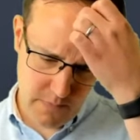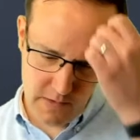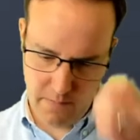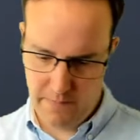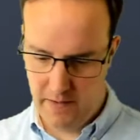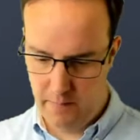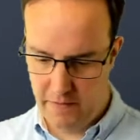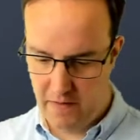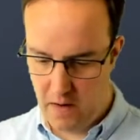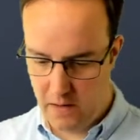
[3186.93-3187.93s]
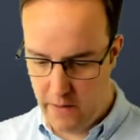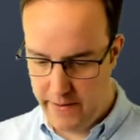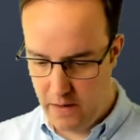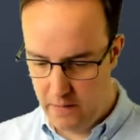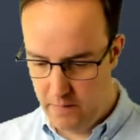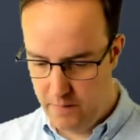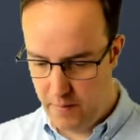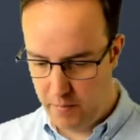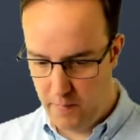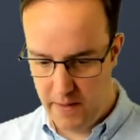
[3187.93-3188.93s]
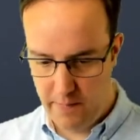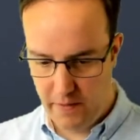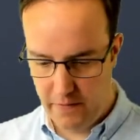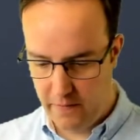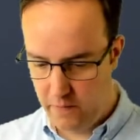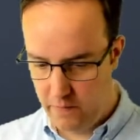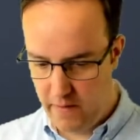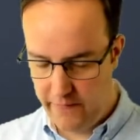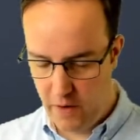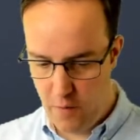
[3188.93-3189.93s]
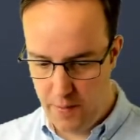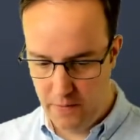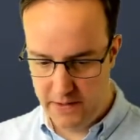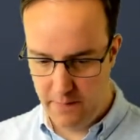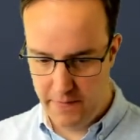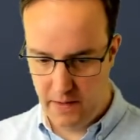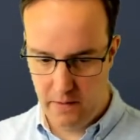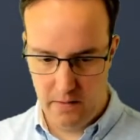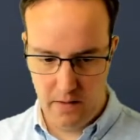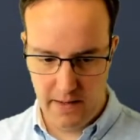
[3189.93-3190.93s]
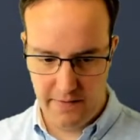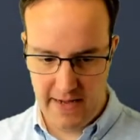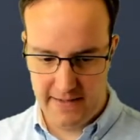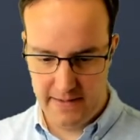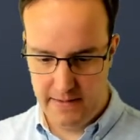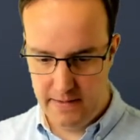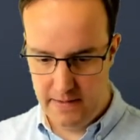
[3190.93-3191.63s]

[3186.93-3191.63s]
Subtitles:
Something bizarre going on, probably because I've got Revit open or something like that.